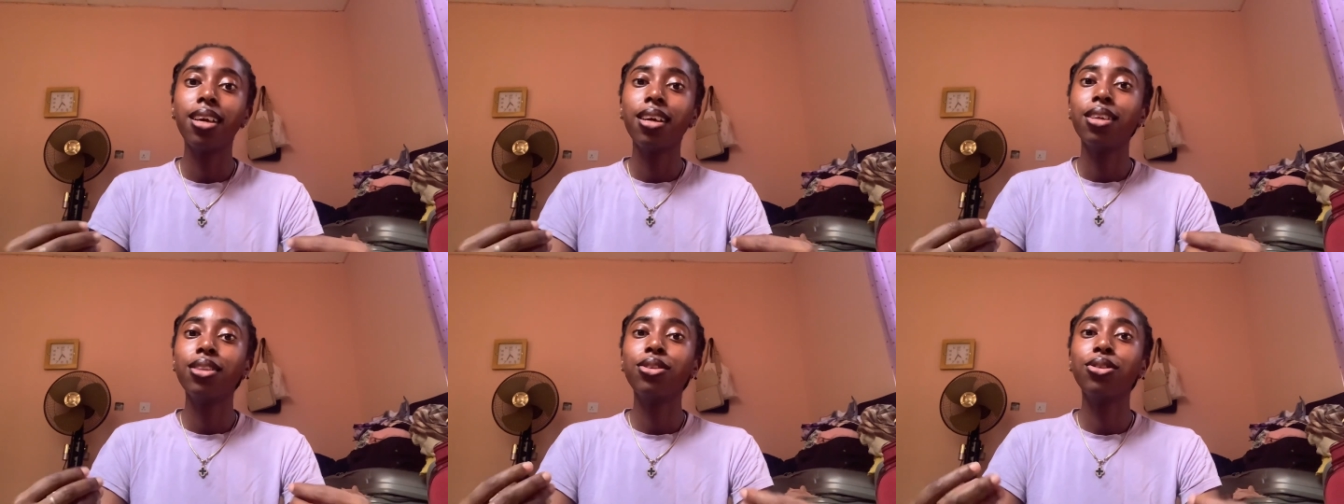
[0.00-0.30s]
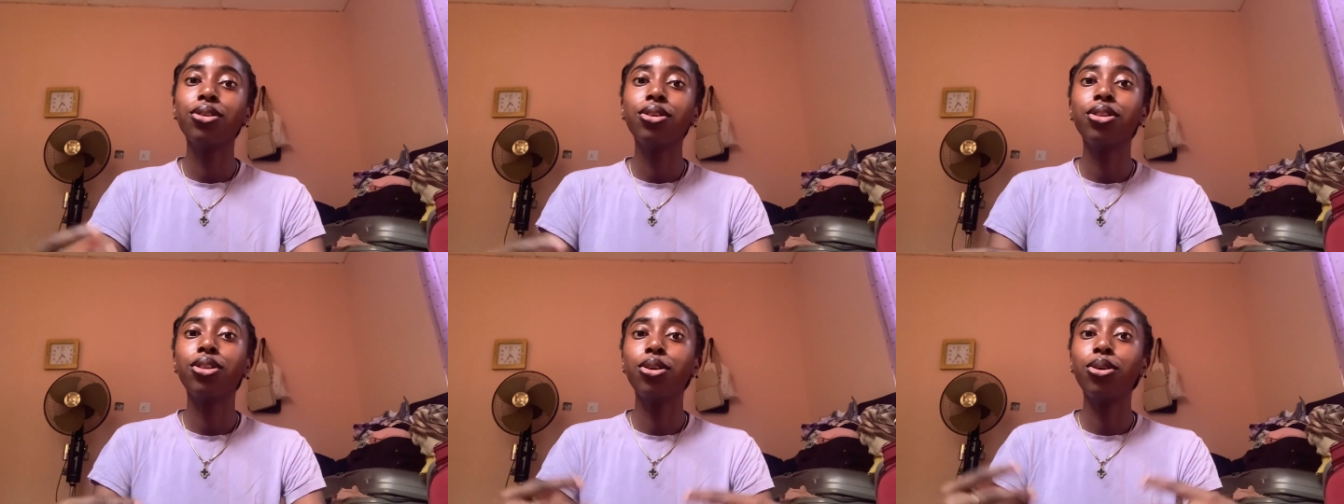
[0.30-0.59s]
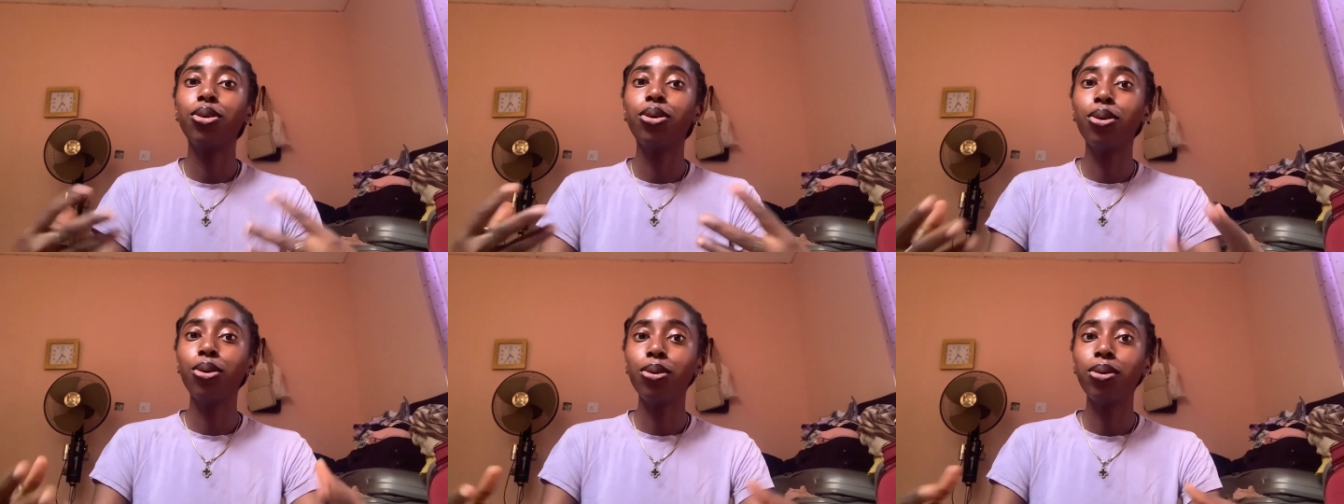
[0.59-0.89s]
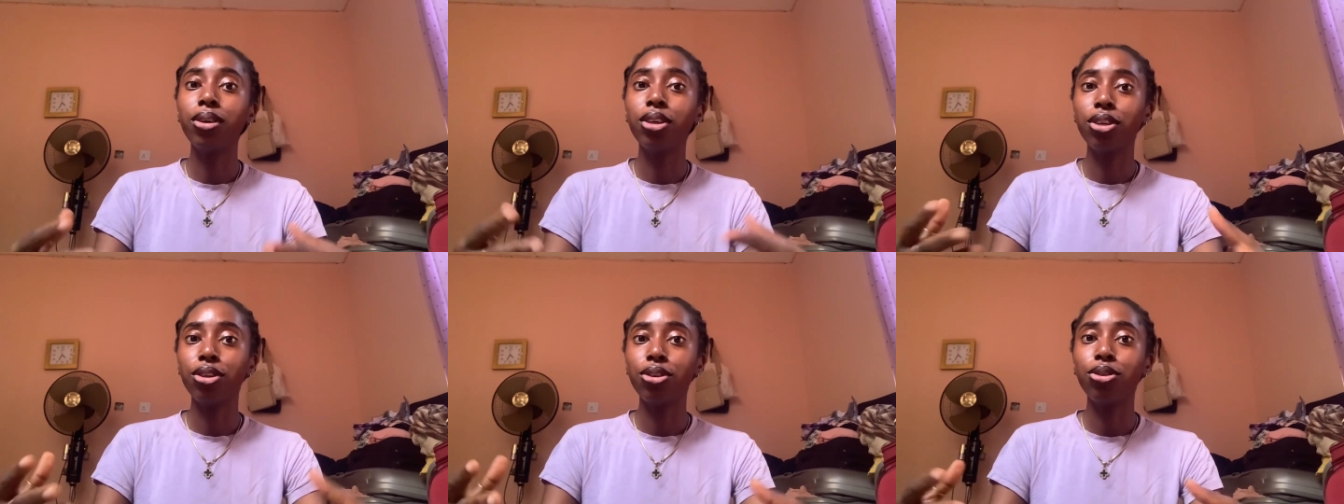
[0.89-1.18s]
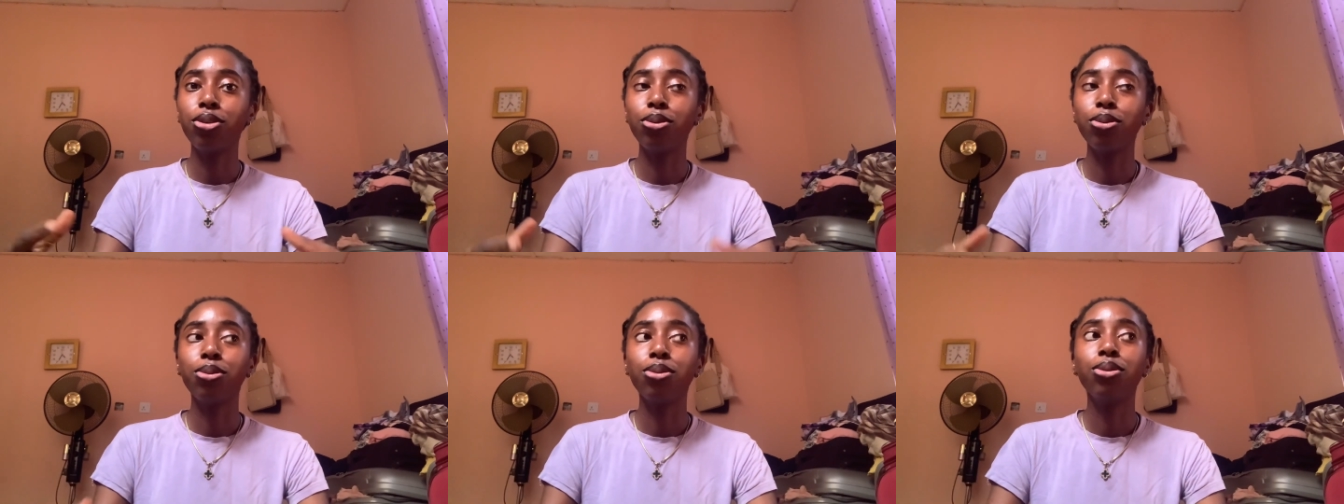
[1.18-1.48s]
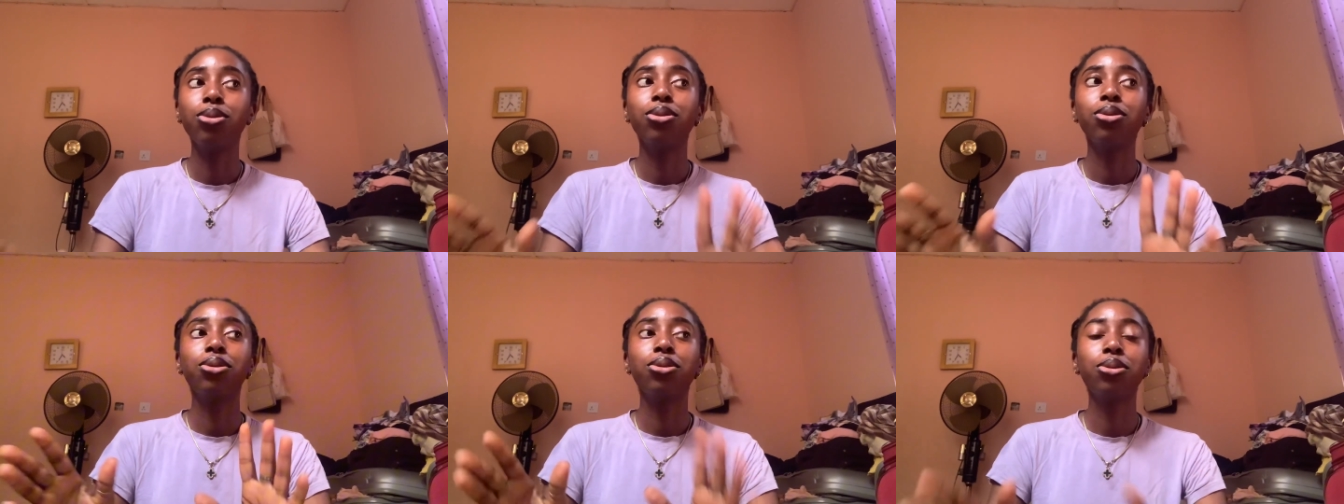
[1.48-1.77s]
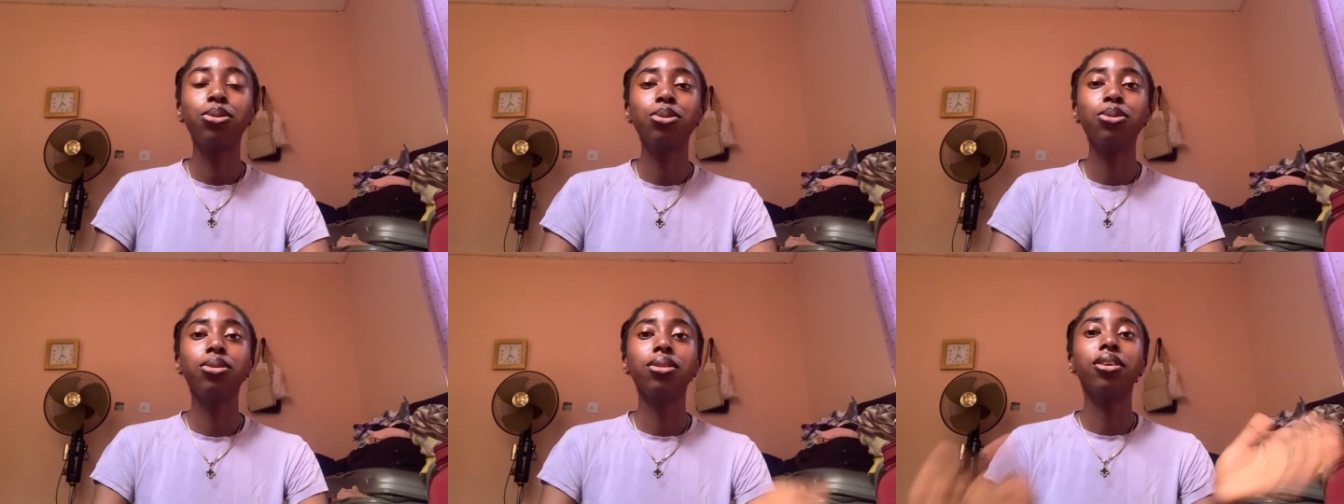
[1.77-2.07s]
took the whole issue
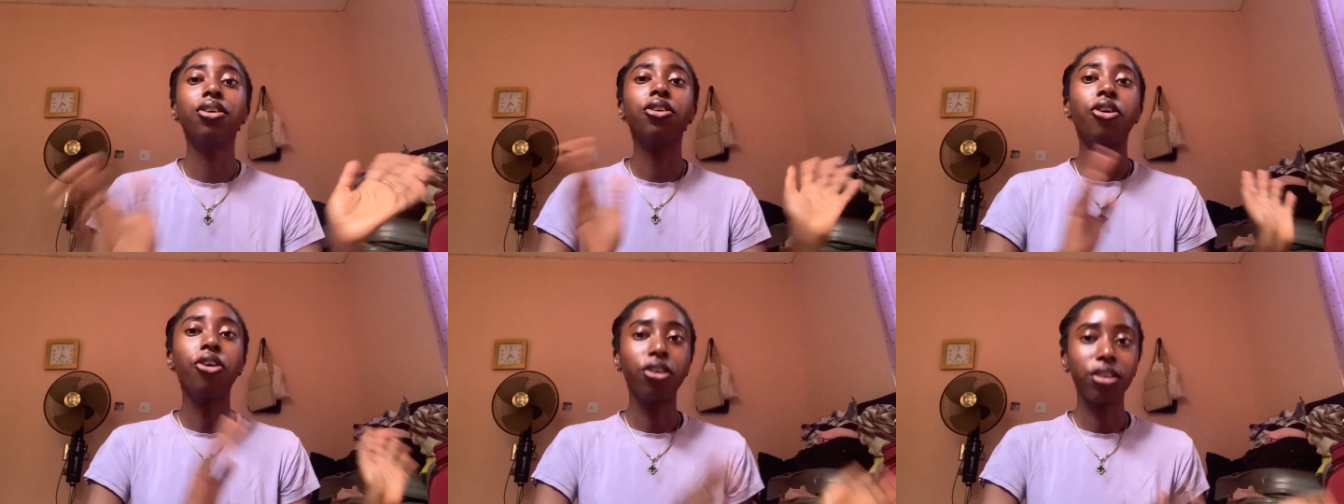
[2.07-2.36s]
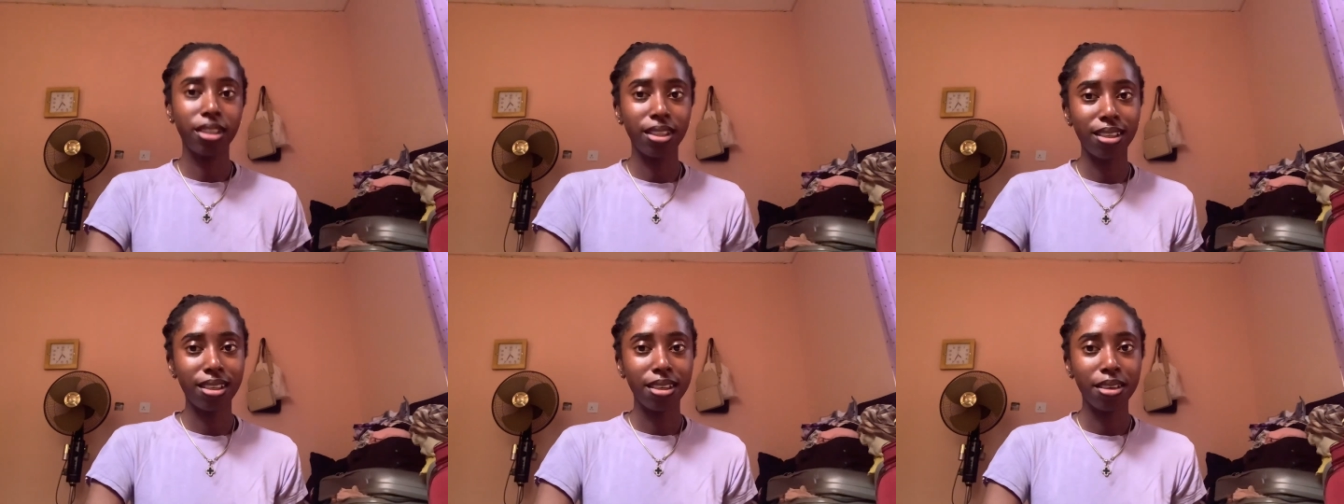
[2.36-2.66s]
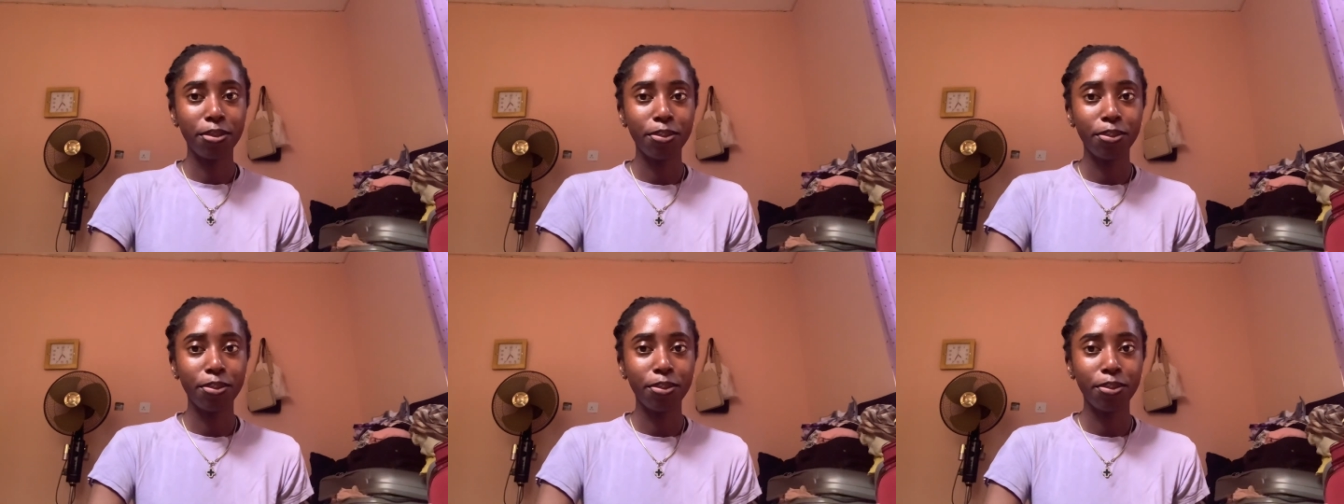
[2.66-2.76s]
to the court.